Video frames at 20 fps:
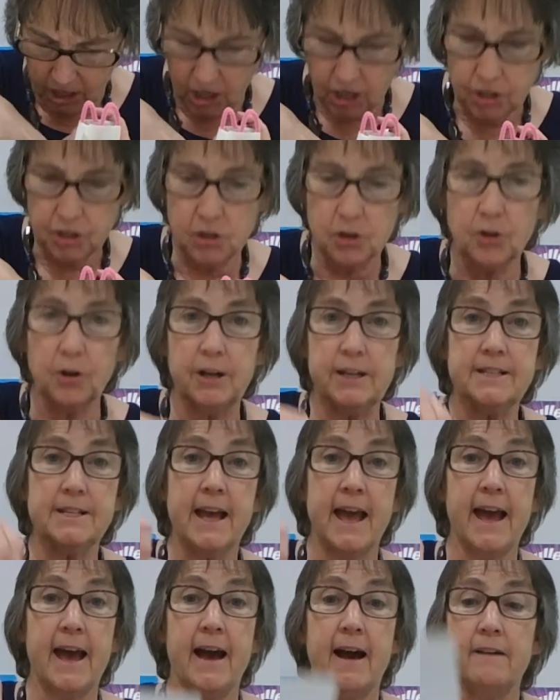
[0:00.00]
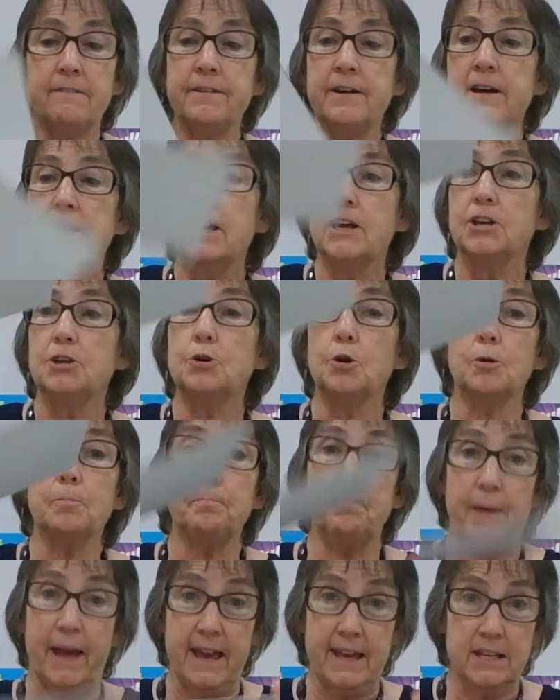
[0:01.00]
You're going to have your
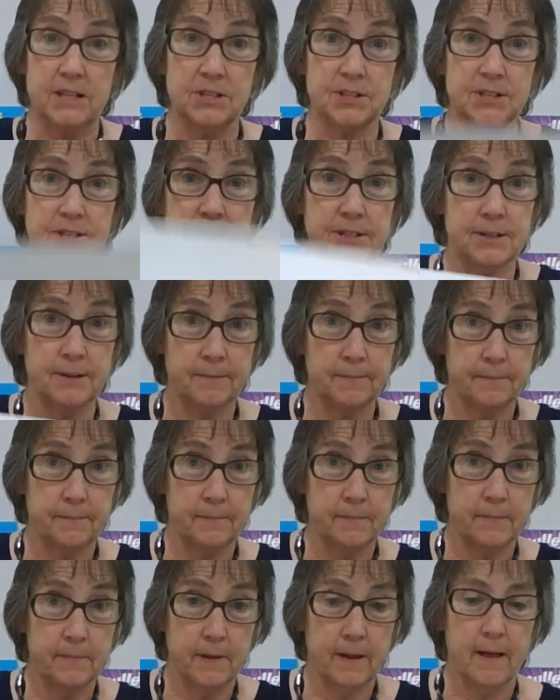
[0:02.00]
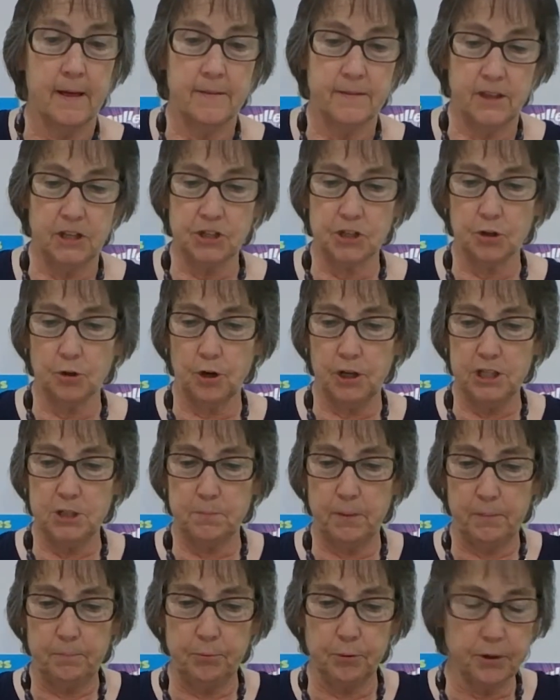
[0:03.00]
base that you're going to
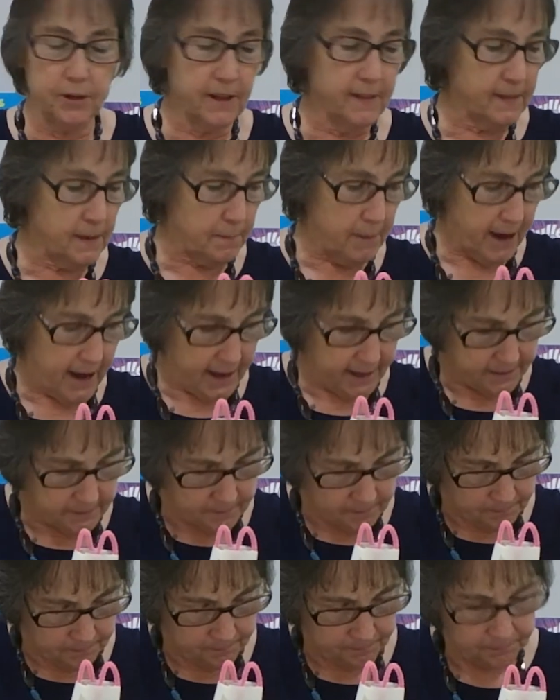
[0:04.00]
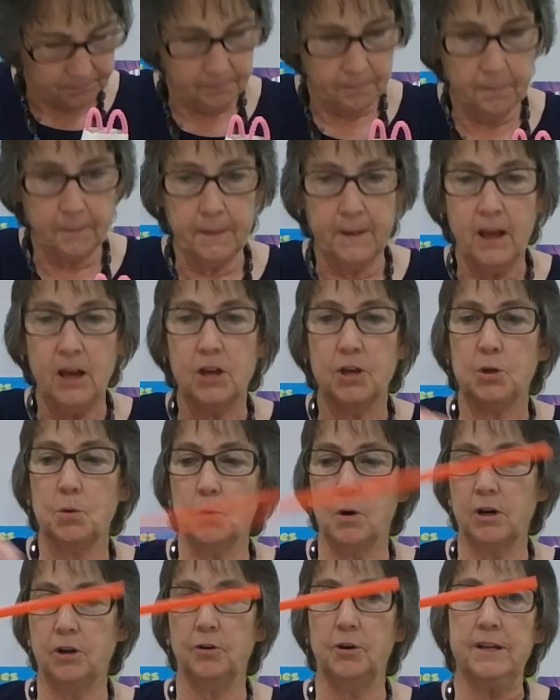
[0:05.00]
be putting them on. You
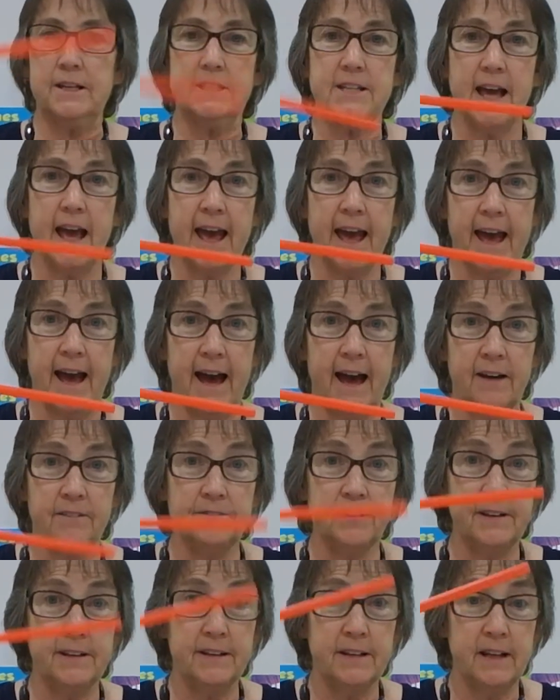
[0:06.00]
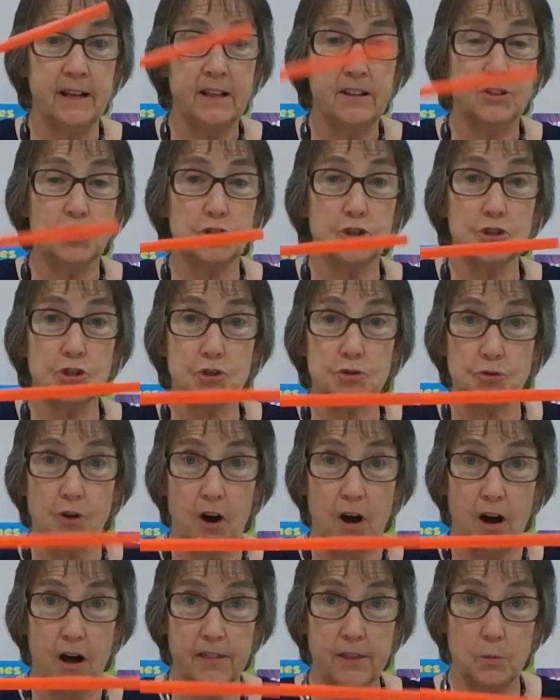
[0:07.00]
are going to have the
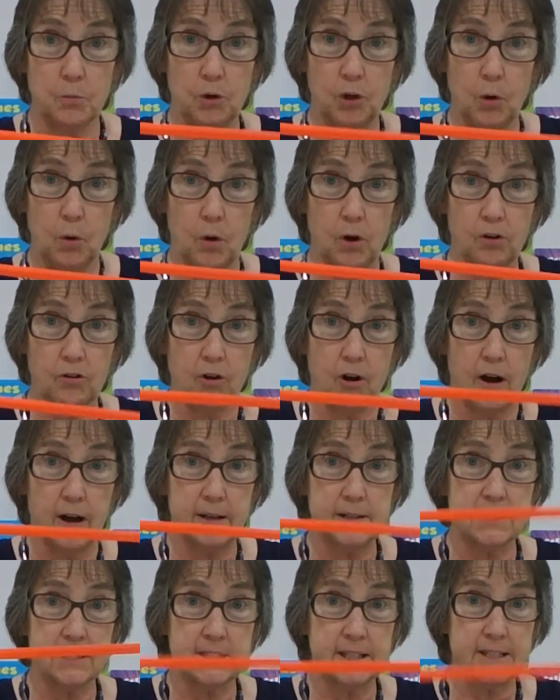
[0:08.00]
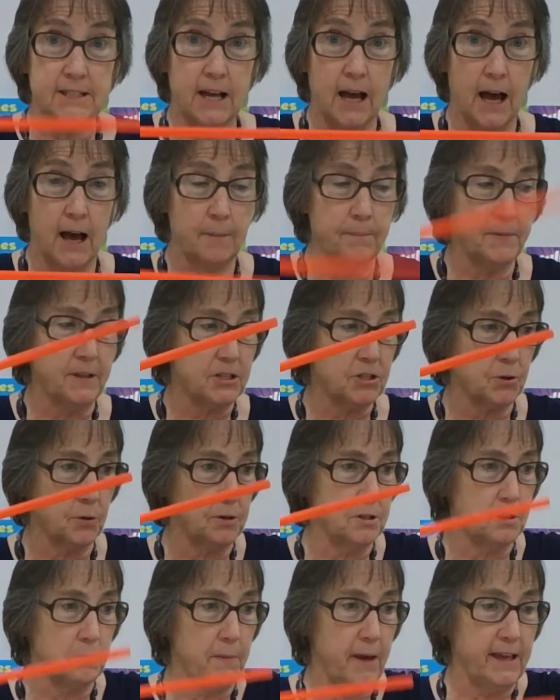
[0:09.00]
straw that will go across the top that's
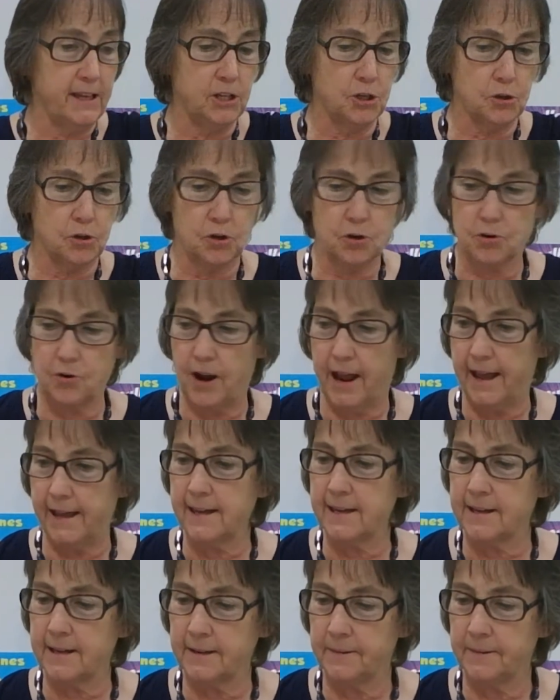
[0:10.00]
going to make your crank.